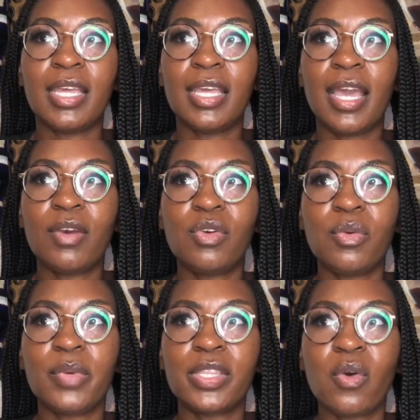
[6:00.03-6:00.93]
I don't know
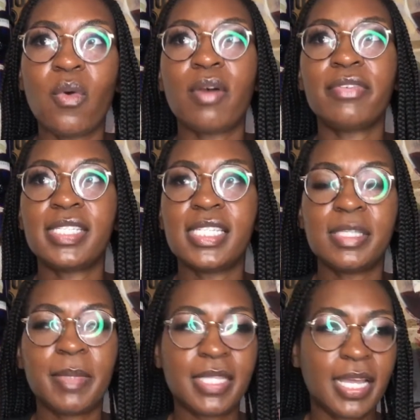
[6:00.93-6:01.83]
what the office is,
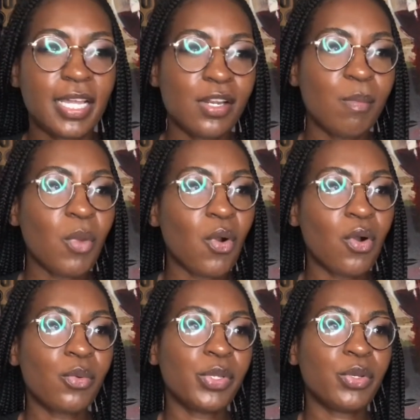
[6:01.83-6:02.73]
but like in the
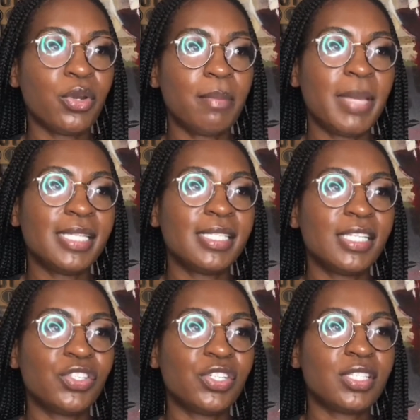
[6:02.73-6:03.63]
mall, when you to
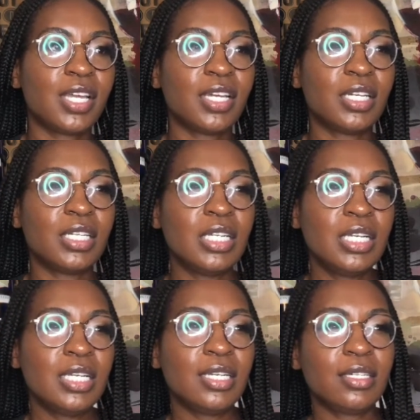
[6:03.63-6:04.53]
Macy's, there's like a,
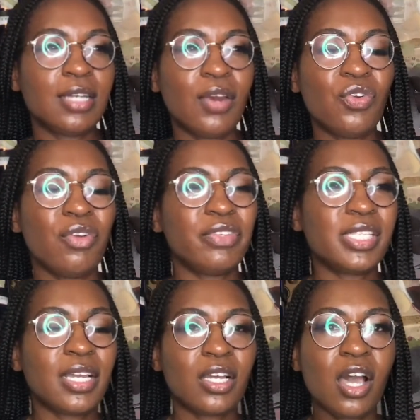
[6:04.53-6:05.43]
I don't know if it's
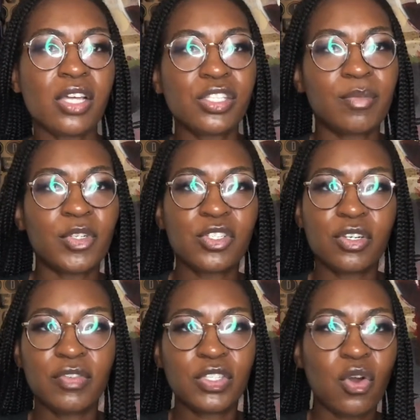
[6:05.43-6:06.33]
like a customer
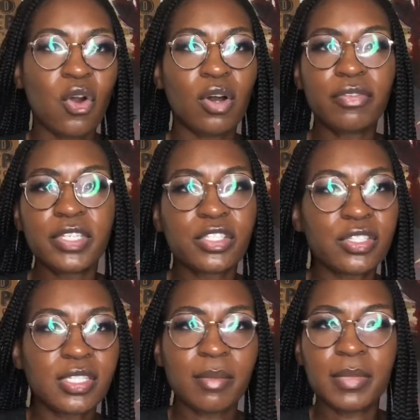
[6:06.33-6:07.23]
service office or
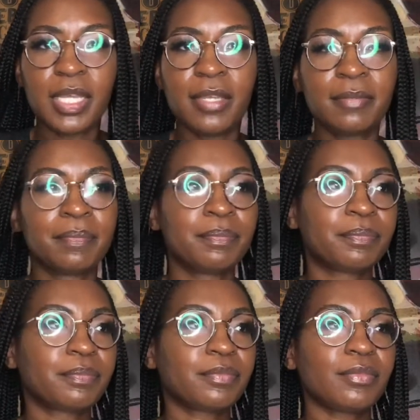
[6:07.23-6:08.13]
something.
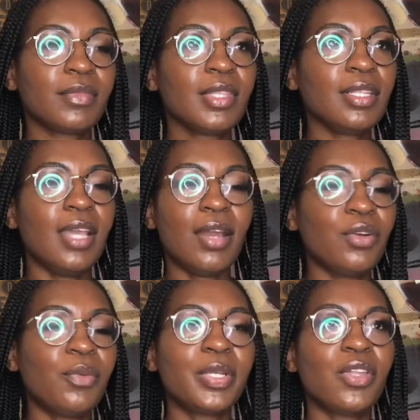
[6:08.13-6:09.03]
I don't
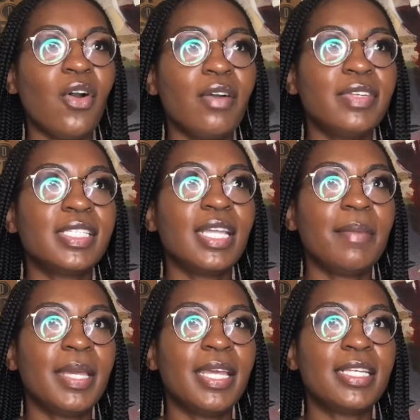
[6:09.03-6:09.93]
know what the office name
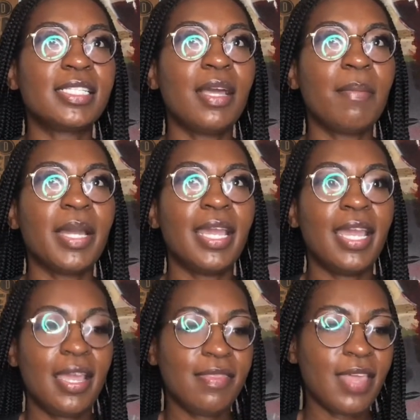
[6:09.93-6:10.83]
is, but
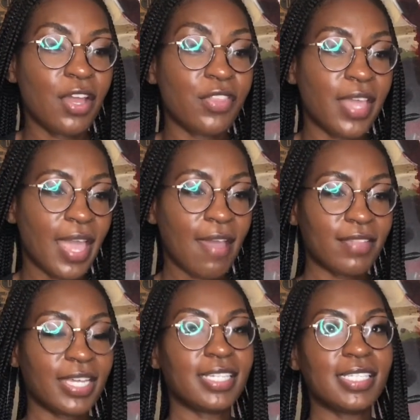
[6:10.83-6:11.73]
in there they have
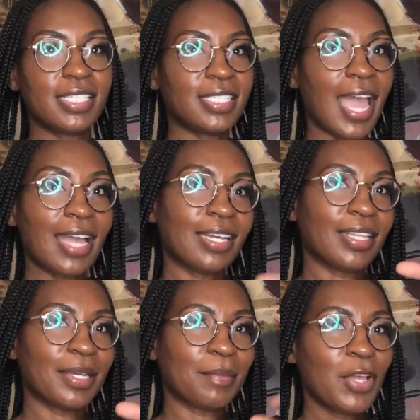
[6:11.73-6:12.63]
like a stack of
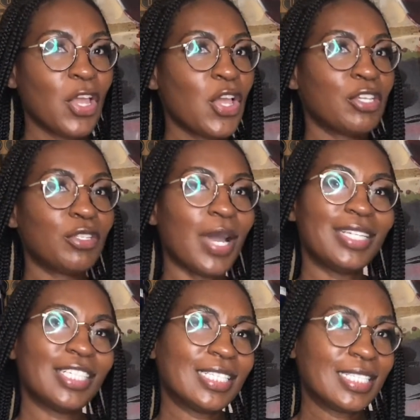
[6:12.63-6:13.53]
them. So I
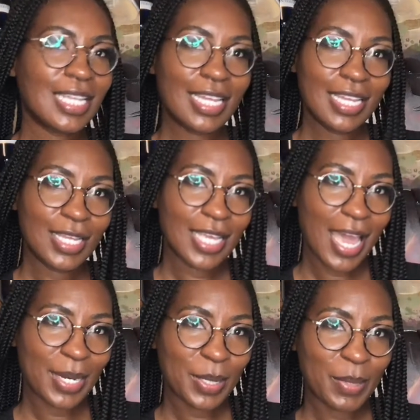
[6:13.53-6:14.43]
just got
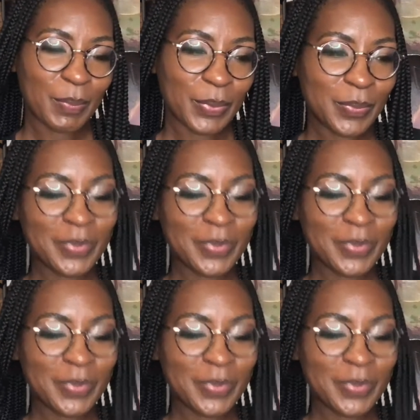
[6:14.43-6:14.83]
a couple